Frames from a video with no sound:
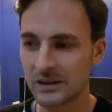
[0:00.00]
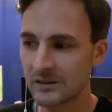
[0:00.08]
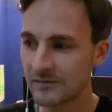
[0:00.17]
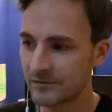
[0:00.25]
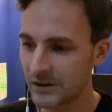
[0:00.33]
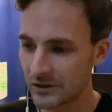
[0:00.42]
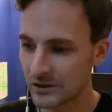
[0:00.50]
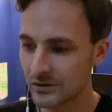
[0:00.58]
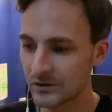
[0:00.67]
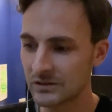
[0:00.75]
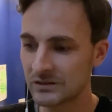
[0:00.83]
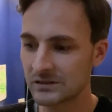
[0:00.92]
very
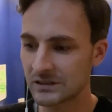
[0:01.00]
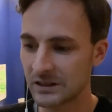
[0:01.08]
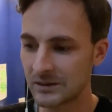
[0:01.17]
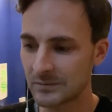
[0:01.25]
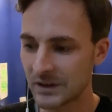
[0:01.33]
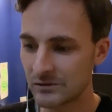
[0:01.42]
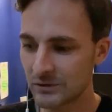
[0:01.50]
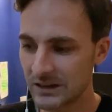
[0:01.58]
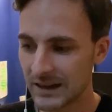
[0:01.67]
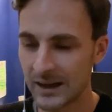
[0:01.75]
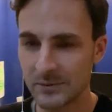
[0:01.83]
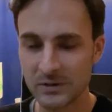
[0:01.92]
good and
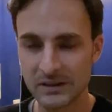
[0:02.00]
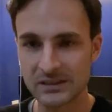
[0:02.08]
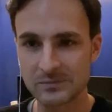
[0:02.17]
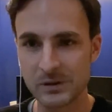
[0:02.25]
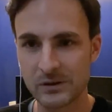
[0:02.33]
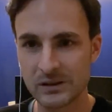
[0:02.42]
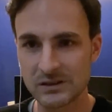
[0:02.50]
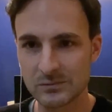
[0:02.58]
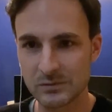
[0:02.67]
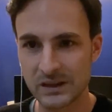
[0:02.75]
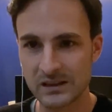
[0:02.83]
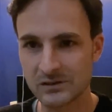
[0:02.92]
reliable experience with
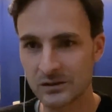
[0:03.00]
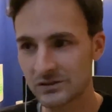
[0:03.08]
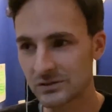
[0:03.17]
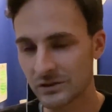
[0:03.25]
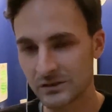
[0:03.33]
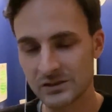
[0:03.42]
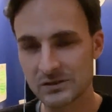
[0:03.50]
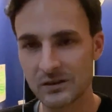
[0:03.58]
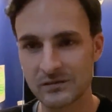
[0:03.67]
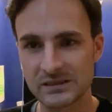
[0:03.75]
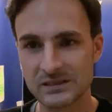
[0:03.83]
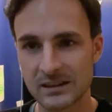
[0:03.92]
us also on the
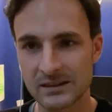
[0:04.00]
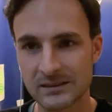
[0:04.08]
service side.